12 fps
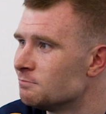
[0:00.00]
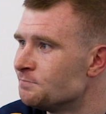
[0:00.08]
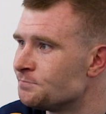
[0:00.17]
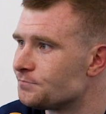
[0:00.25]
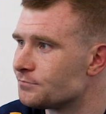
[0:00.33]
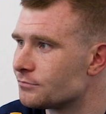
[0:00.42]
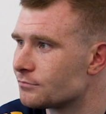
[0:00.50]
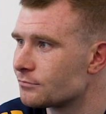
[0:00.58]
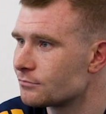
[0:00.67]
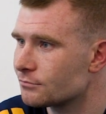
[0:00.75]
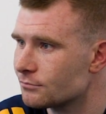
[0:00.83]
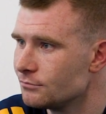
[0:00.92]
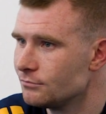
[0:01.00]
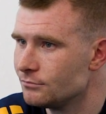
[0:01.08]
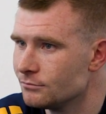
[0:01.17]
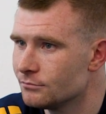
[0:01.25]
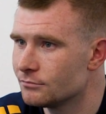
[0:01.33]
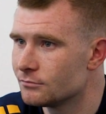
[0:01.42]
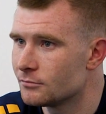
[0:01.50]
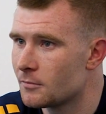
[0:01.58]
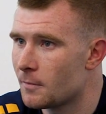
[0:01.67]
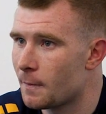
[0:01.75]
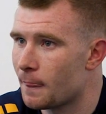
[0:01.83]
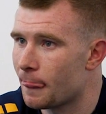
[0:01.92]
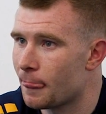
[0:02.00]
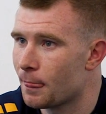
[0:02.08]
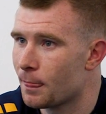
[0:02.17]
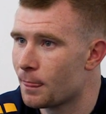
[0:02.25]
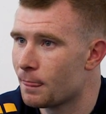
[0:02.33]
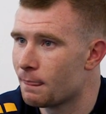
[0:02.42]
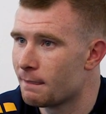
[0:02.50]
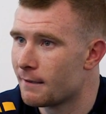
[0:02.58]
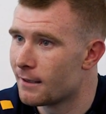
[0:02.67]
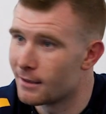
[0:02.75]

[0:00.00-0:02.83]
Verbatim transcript: Are you ready to uh, travel to California?